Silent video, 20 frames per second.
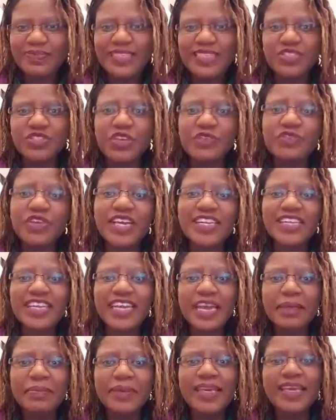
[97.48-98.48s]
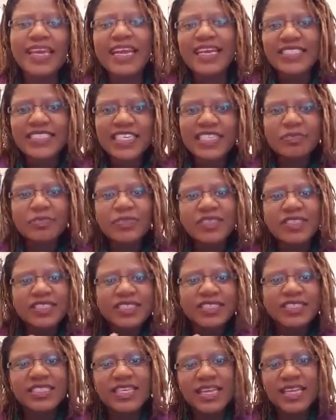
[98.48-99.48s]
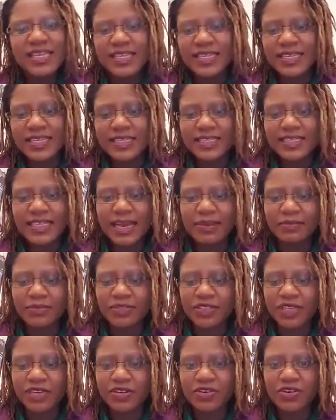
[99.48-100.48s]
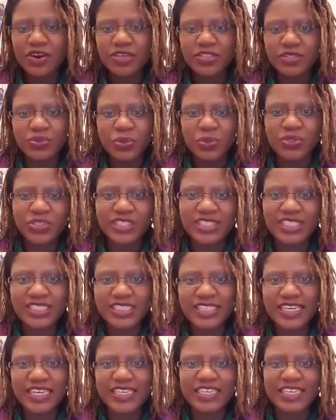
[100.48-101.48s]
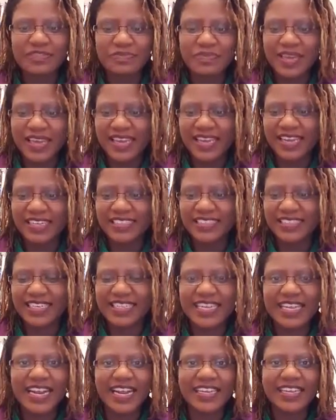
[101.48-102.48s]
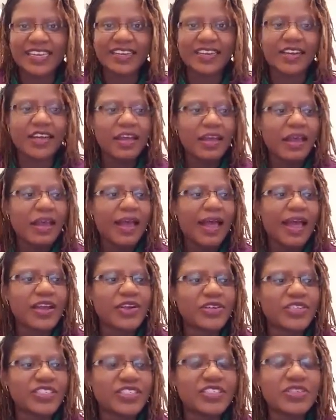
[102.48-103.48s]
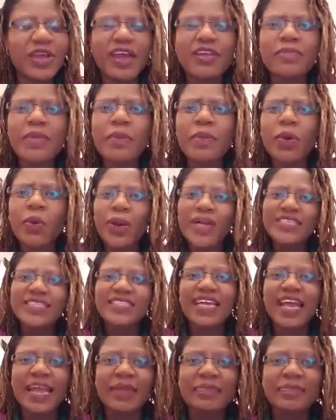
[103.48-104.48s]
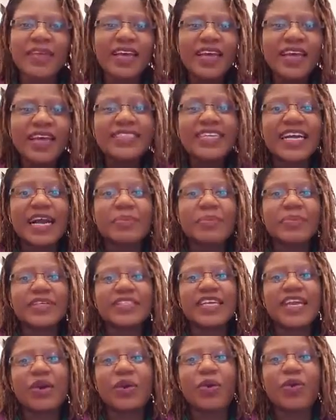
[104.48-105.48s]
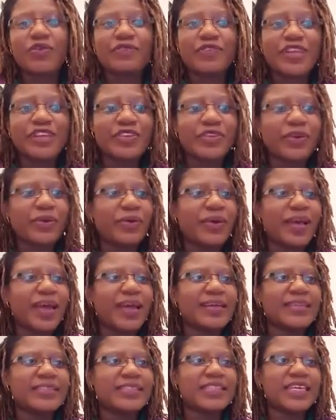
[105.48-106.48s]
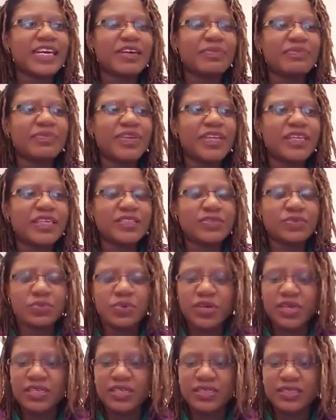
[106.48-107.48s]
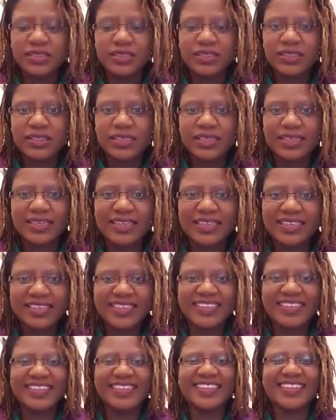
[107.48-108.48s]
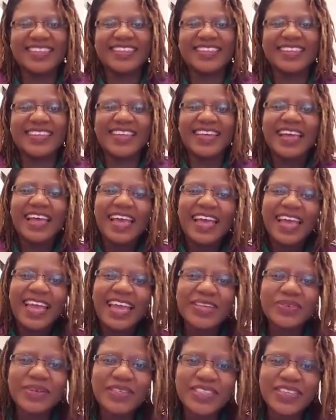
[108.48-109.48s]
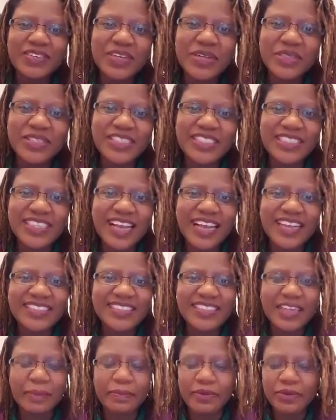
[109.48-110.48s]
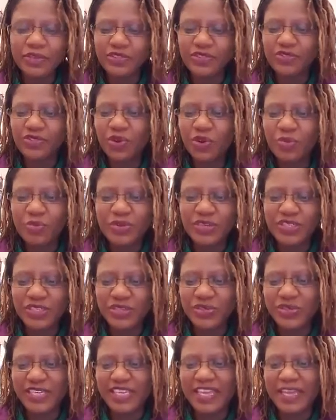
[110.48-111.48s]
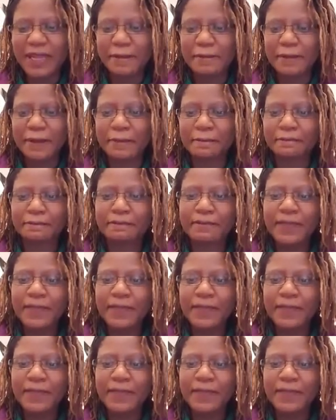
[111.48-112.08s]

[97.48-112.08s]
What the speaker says: So if you can hear me, just put a thumbs across or just give me a hint and then I can continue. I remember one time, Nagambuita a whole video and it was it was a real disaster because nobody could hear me.